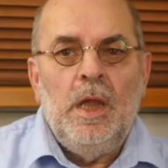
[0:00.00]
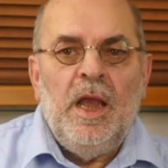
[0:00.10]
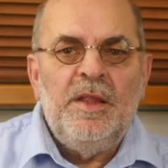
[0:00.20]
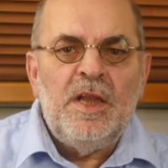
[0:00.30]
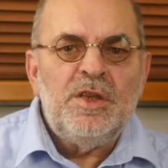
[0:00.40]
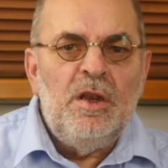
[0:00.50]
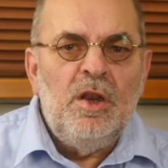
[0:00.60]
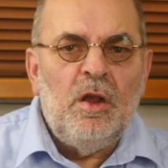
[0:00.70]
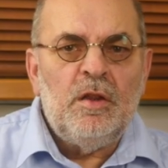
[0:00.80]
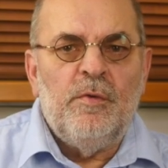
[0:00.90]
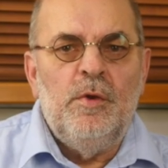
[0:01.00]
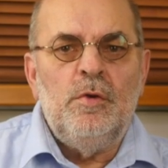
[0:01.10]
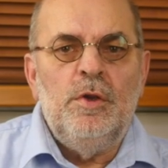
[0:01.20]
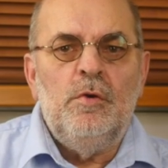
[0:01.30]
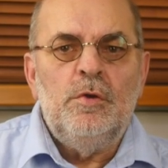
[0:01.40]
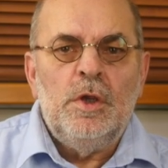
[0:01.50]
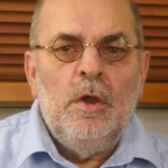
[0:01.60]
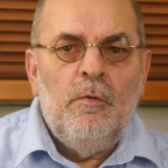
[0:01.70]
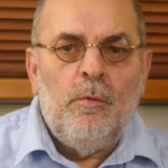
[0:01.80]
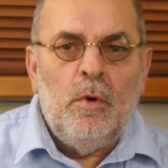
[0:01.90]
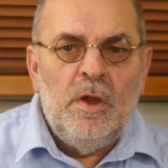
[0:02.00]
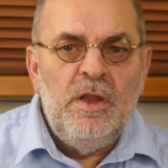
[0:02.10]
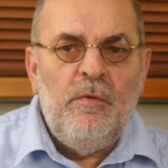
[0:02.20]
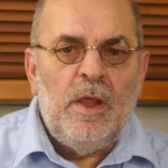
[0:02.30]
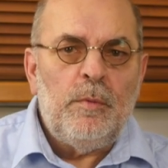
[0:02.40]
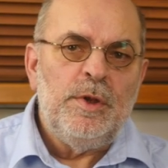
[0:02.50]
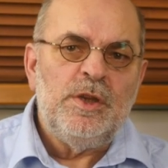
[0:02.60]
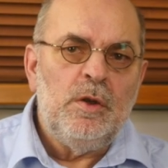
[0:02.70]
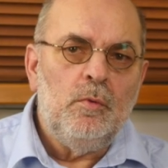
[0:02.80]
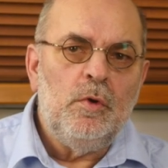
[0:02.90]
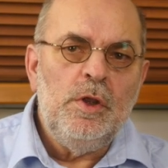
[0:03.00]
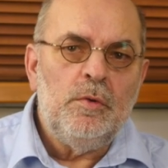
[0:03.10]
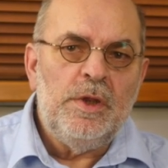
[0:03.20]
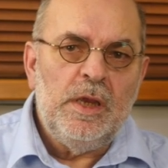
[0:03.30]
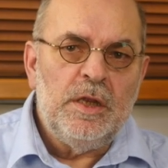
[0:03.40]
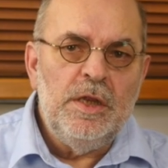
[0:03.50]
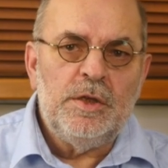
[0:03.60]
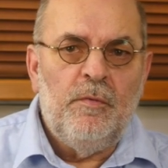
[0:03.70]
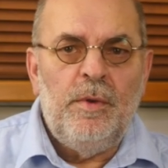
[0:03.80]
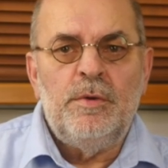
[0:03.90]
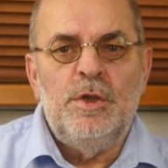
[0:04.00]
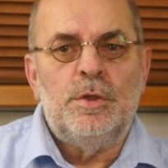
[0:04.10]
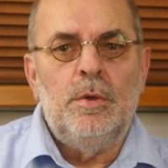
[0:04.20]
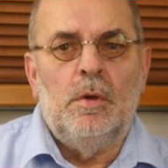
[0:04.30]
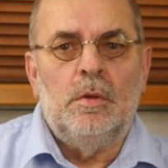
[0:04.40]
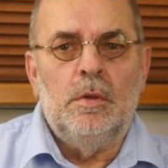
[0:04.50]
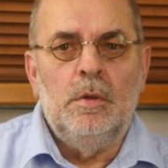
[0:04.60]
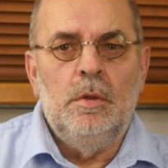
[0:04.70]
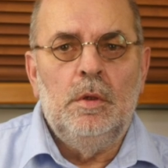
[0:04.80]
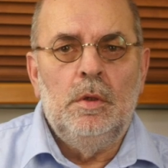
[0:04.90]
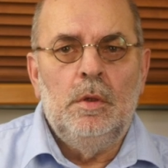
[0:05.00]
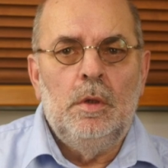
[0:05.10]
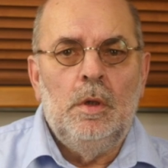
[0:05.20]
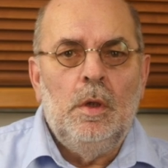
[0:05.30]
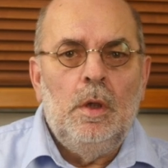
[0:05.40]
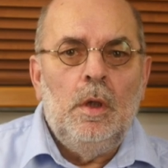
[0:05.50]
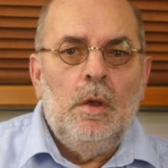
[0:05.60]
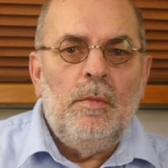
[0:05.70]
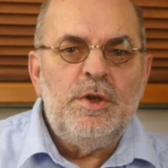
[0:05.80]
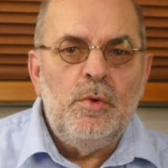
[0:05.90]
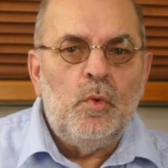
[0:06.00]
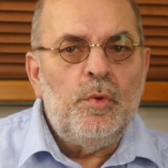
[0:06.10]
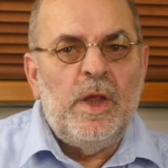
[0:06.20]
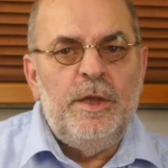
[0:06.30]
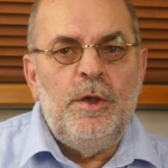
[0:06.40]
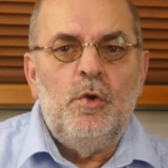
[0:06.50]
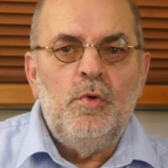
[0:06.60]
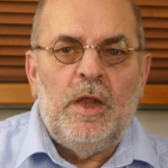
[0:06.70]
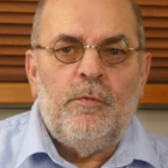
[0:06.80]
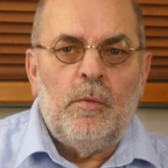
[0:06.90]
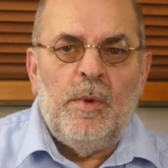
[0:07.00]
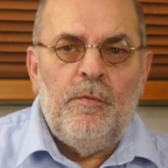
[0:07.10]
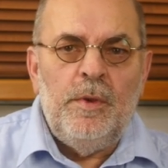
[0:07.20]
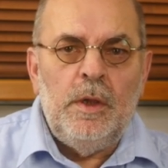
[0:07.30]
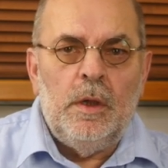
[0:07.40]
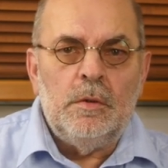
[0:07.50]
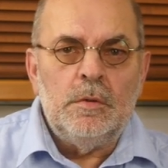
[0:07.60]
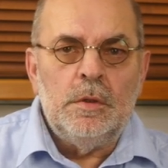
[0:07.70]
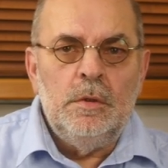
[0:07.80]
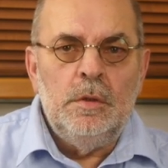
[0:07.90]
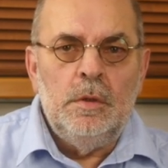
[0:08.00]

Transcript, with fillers: And there's a lot of good news for developments in audio techniques are very strong. But you already knew that from my videos.